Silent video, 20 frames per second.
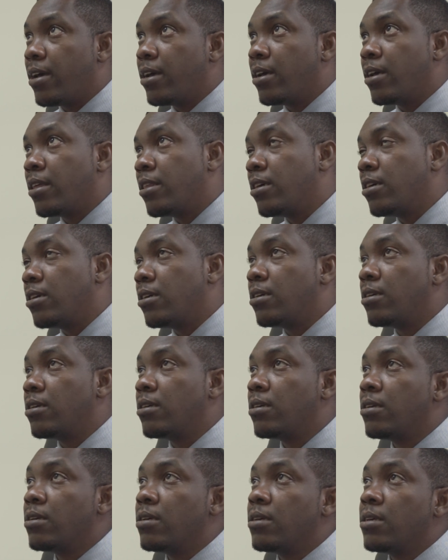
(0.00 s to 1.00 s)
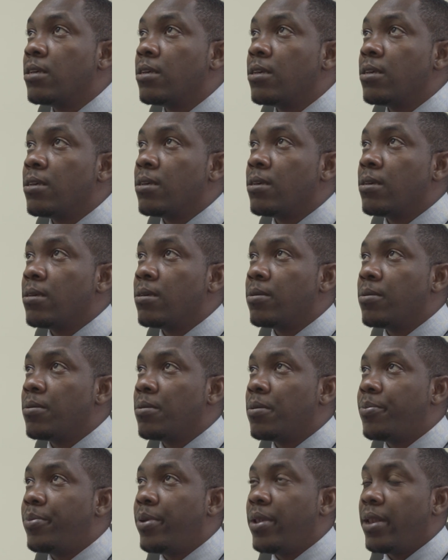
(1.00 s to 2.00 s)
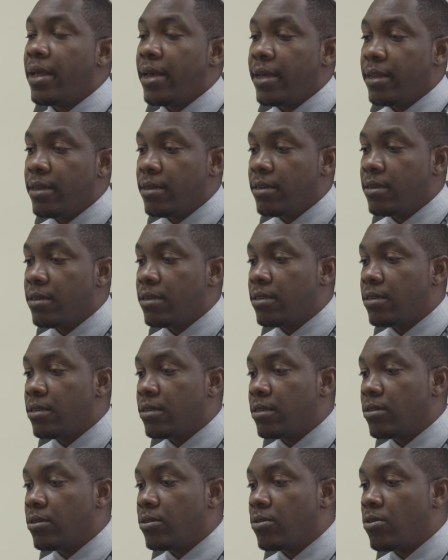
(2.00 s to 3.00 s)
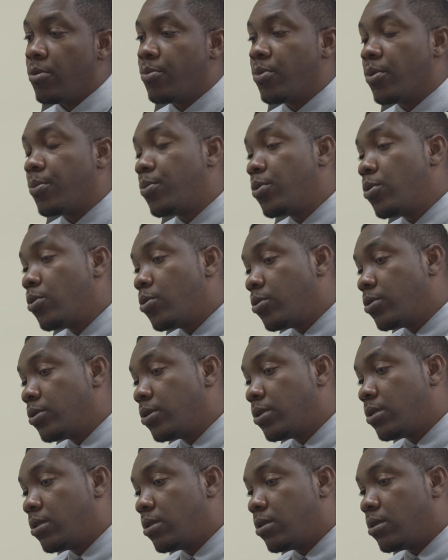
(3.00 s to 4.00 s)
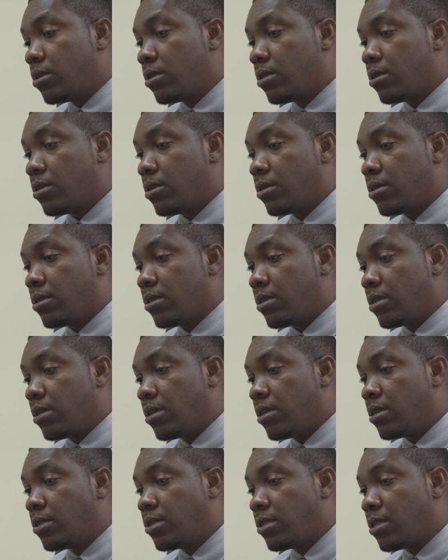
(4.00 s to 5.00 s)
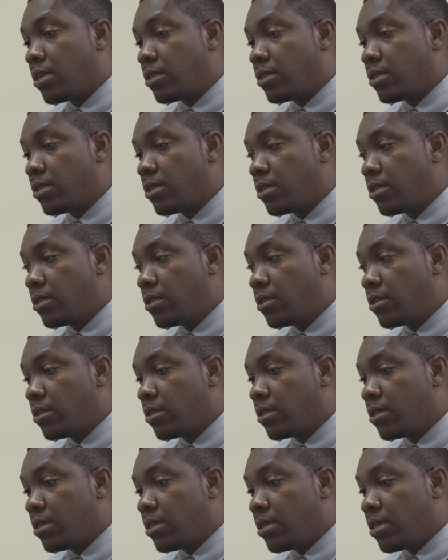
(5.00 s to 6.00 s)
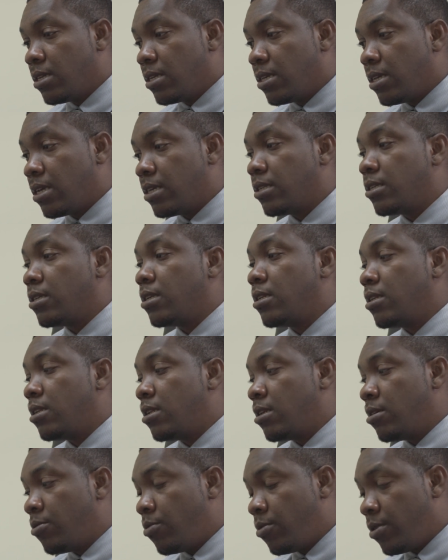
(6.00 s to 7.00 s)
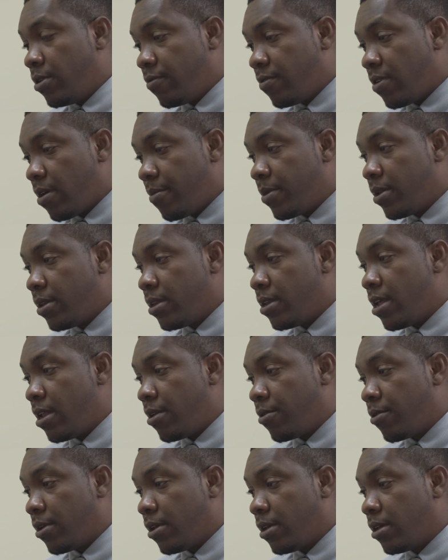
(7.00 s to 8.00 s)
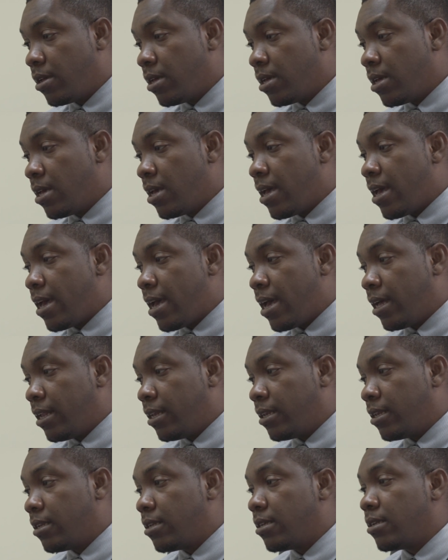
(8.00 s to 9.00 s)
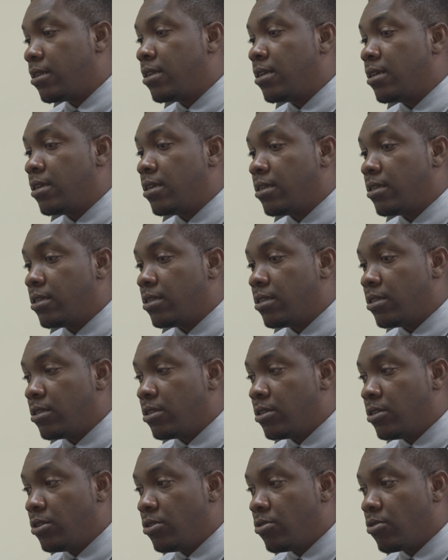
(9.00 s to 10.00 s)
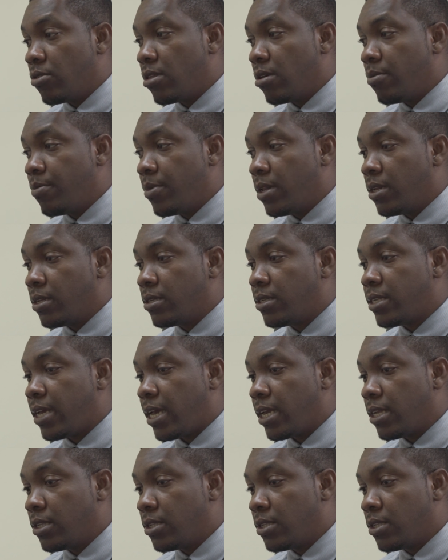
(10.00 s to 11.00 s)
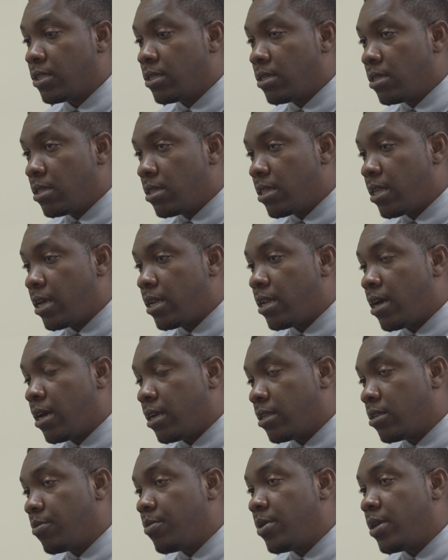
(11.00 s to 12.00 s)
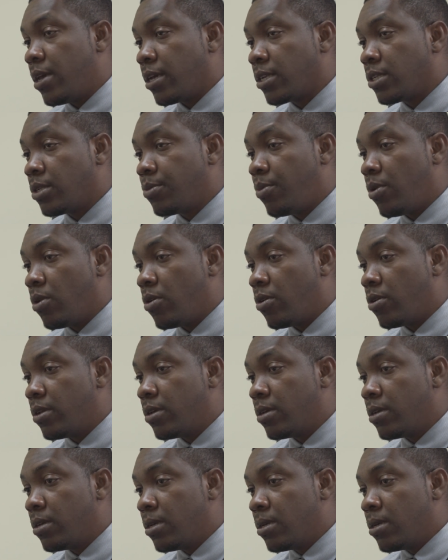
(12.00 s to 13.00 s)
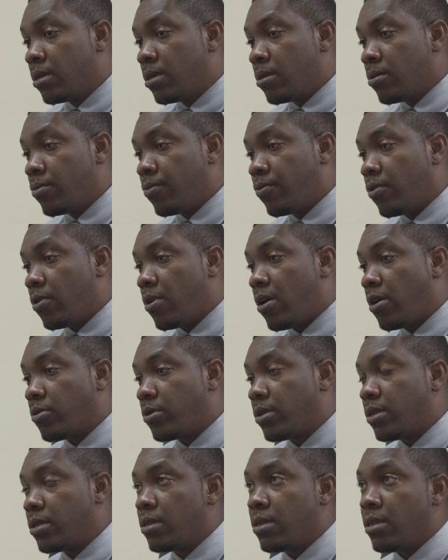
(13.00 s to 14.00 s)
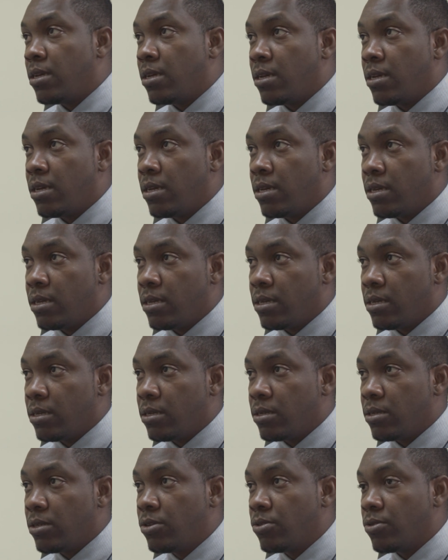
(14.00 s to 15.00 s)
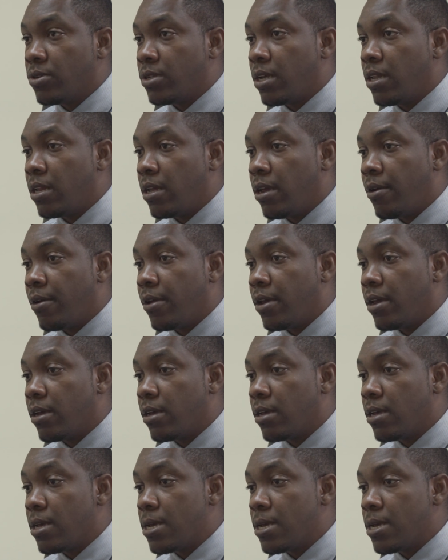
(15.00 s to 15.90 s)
other planned or proposed instances, as in the wind farm in Dennery and the geothermal sites that are to be explored throughout the Choiseul area.